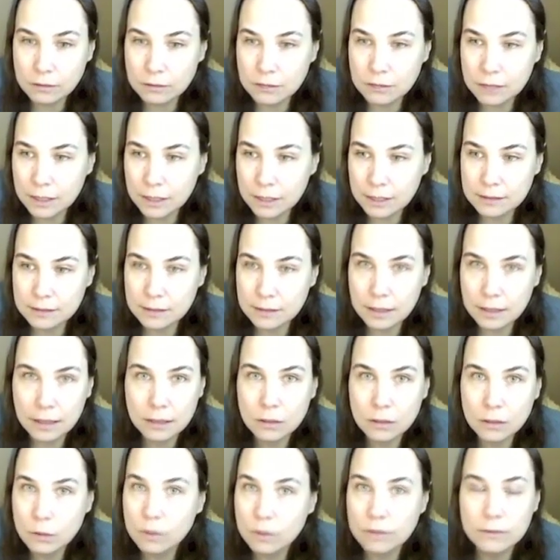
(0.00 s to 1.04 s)
like I said, I
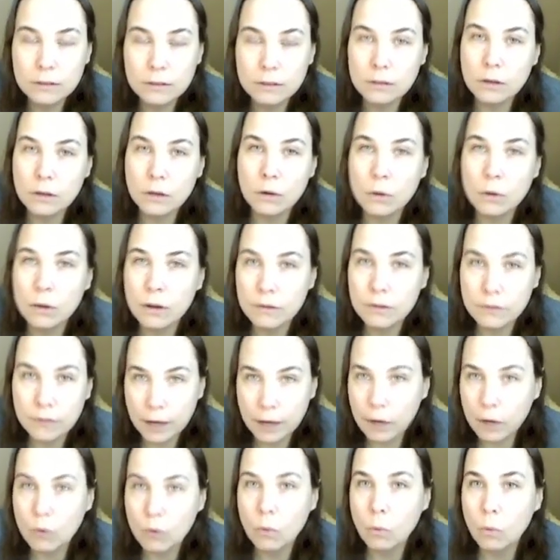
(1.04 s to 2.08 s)
don't even know if
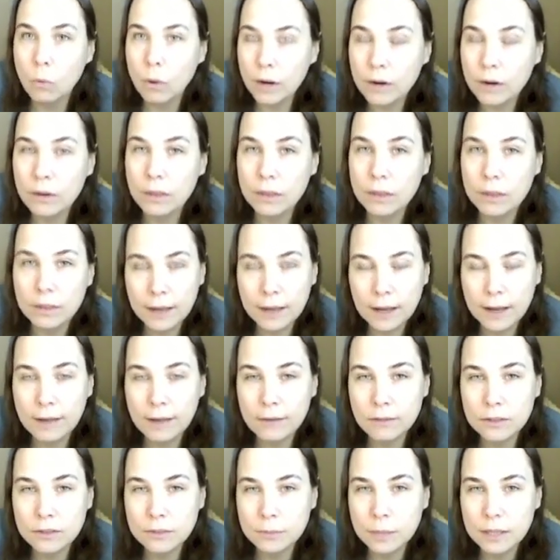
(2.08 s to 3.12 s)
they are aware that they
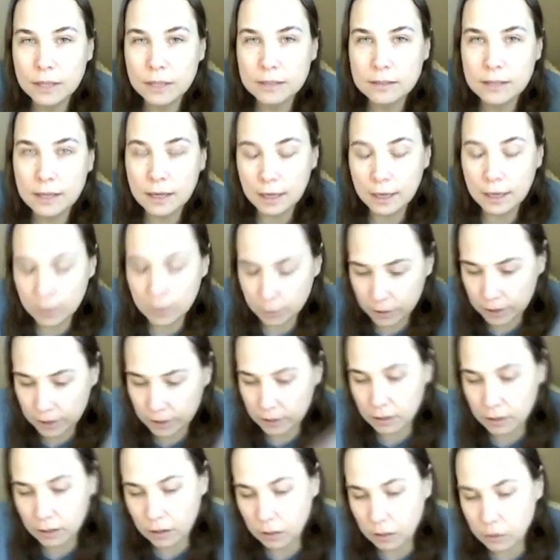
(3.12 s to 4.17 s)
have this mindset.
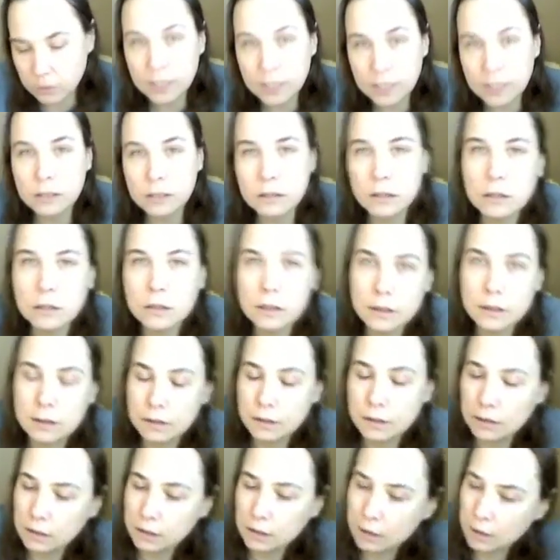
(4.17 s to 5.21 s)
Anyway, go take a look at
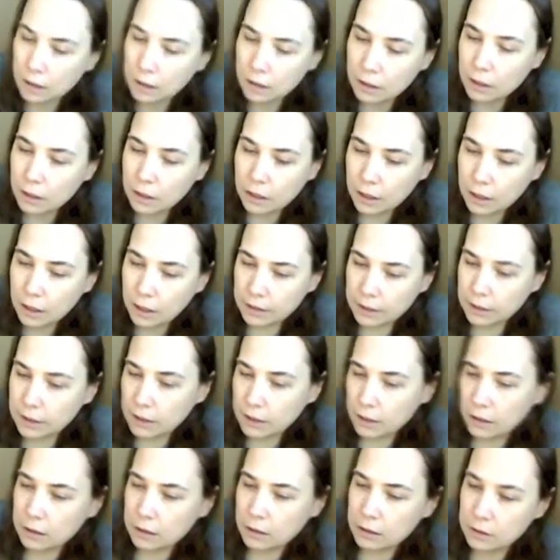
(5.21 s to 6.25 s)

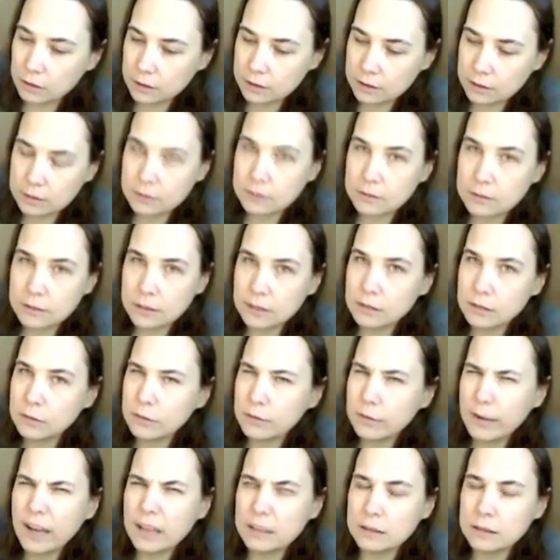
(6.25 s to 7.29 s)
the article. It's
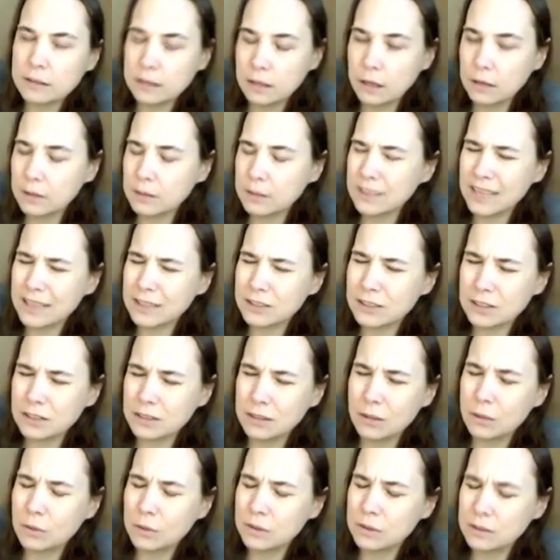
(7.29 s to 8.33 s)
fascinating. It's
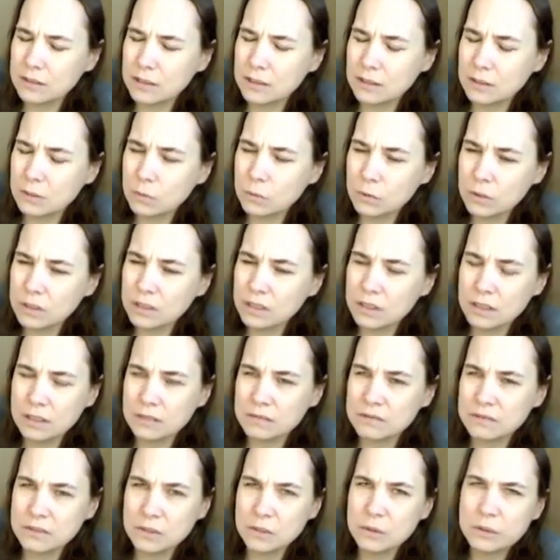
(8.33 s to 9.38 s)
actually, no, it's really
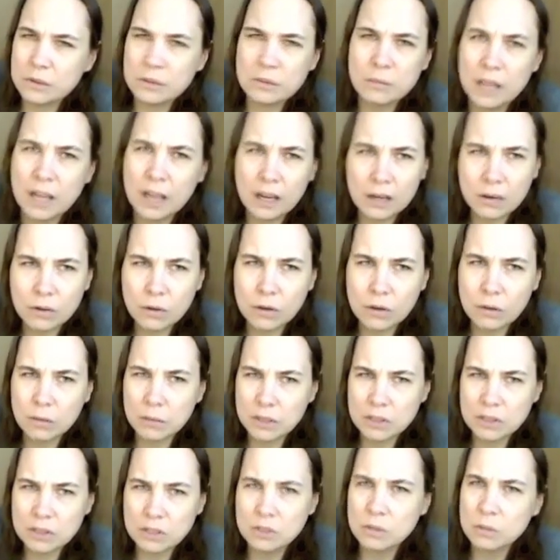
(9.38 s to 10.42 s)
confused,
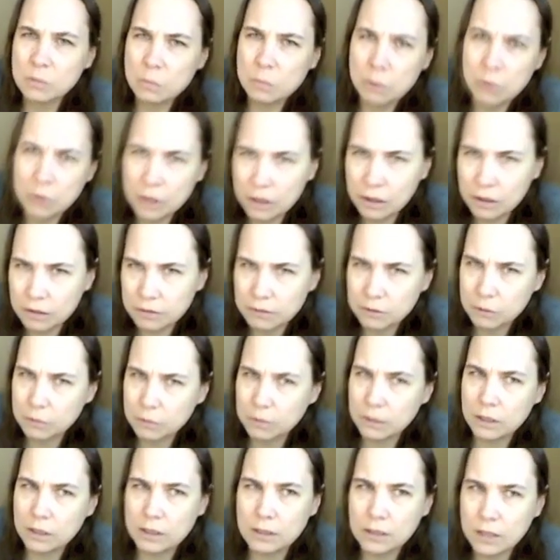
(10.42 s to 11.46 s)
meandering, but you can pull out a
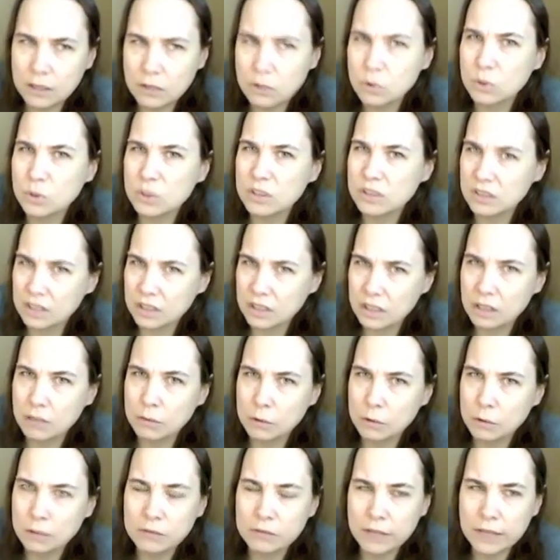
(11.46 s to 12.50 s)
few
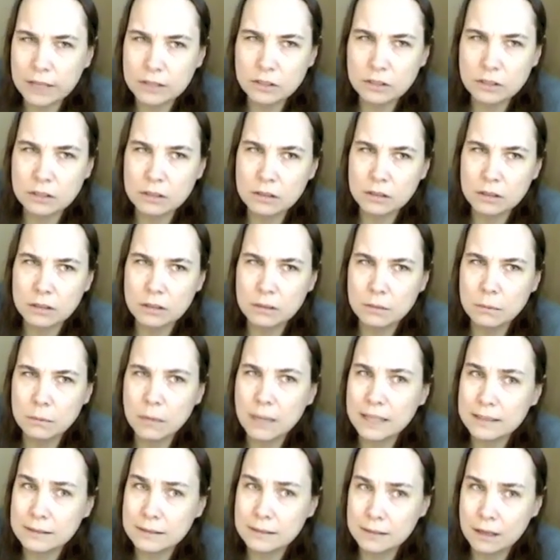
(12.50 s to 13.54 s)
interesting reflections on the
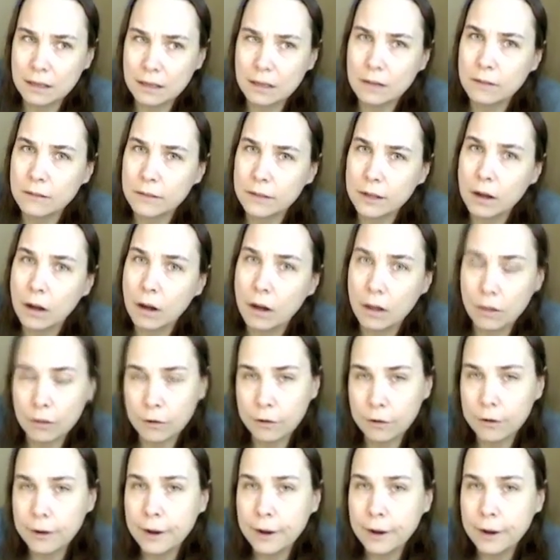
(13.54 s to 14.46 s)
mindset of the author,